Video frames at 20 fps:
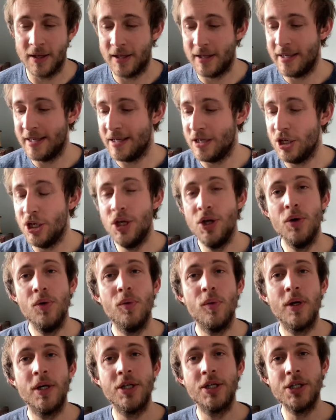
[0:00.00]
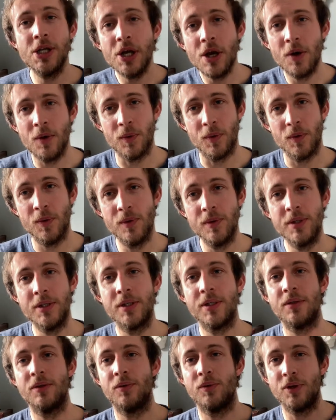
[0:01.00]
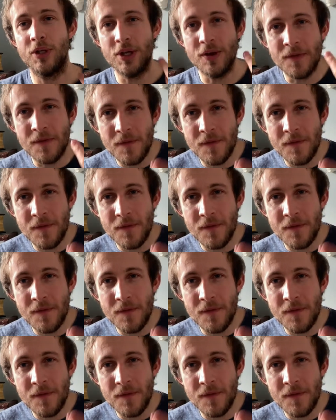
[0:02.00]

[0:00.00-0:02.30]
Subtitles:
You were told, or you